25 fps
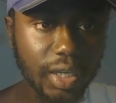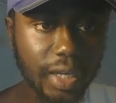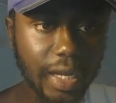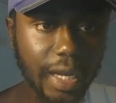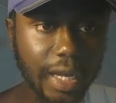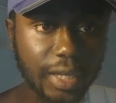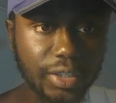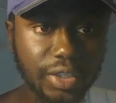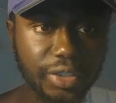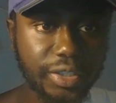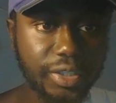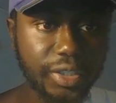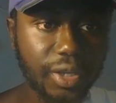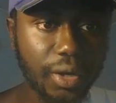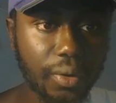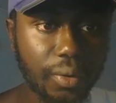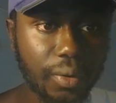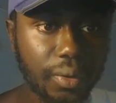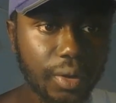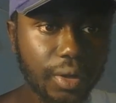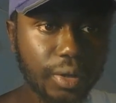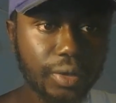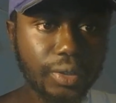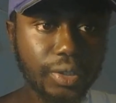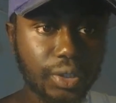I just
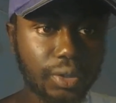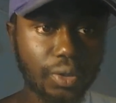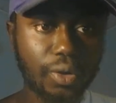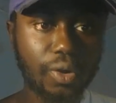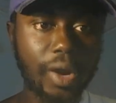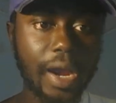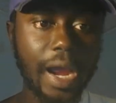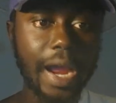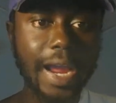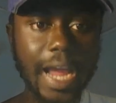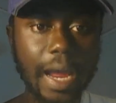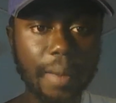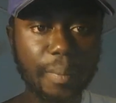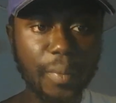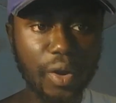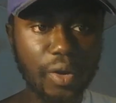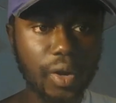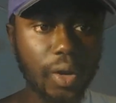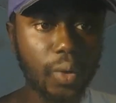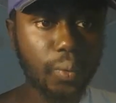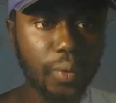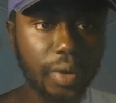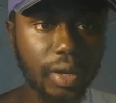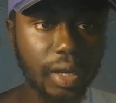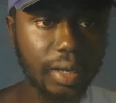don't. So I got
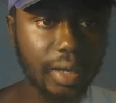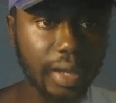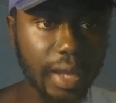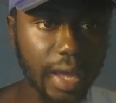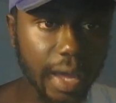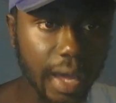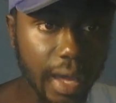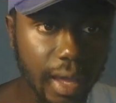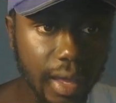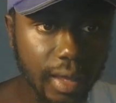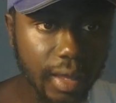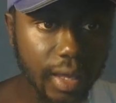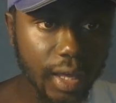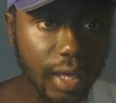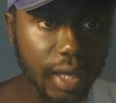Maryland winning that